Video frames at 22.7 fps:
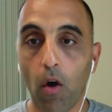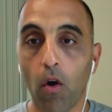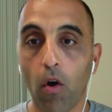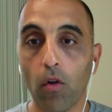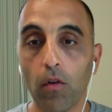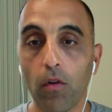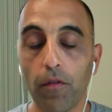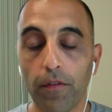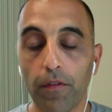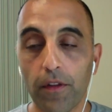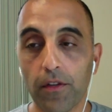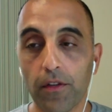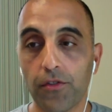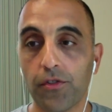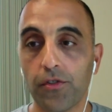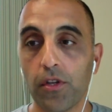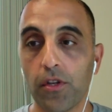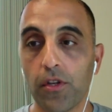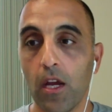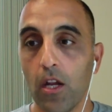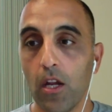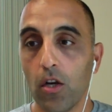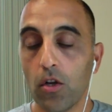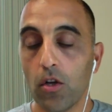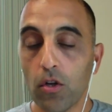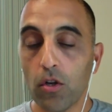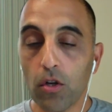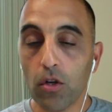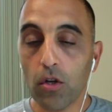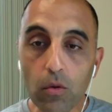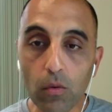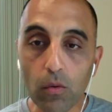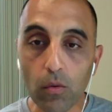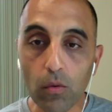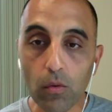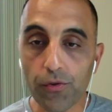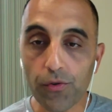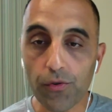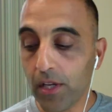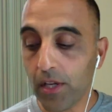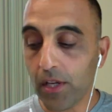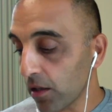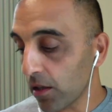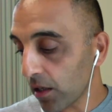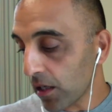all of this news. And,